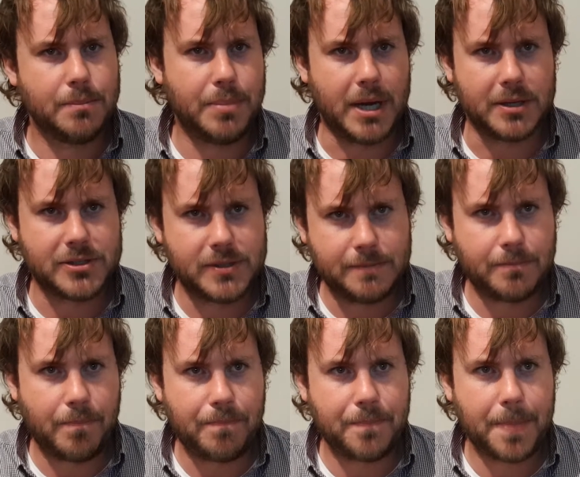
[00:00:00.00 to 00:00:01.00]
But
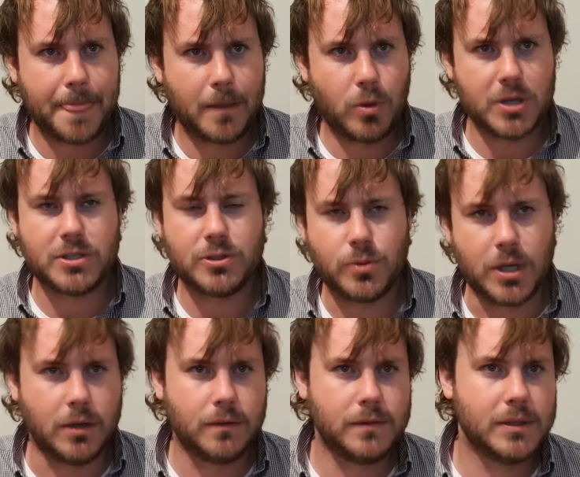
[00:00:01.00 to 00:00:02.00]
question
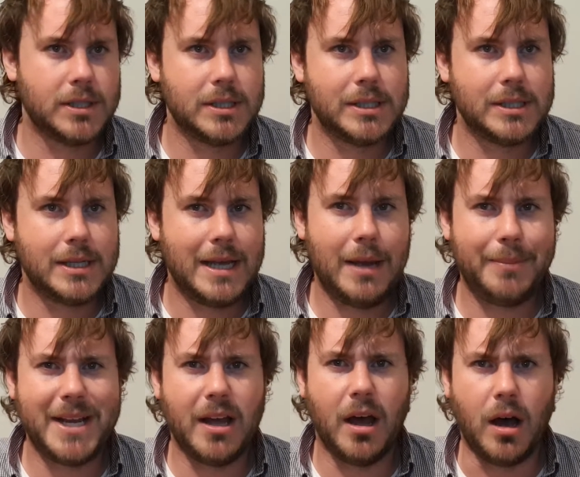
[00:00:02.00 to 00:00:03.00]
12, how
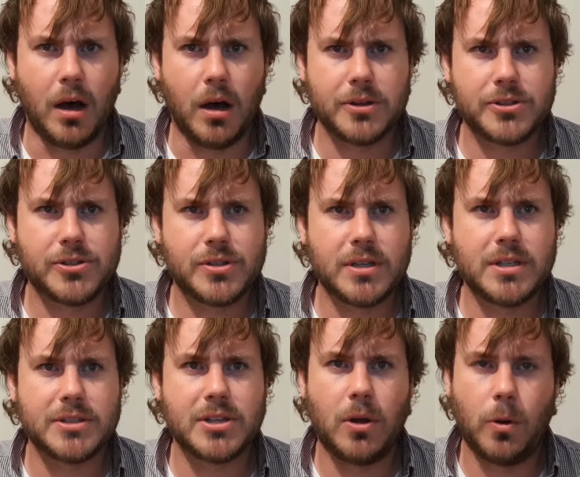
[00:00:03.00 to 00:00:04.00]
many hearts
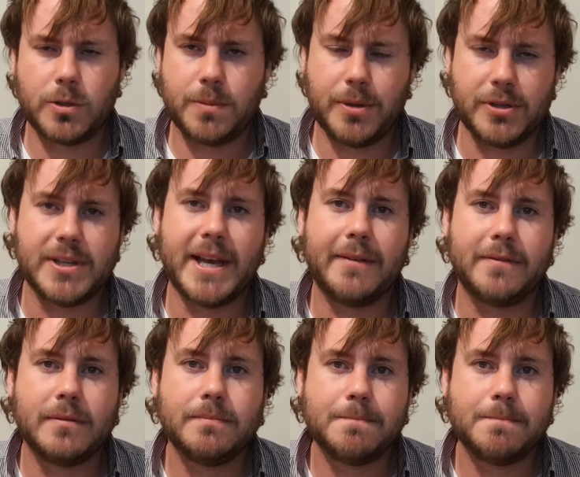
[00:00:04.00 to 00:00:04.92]
does an octopus have?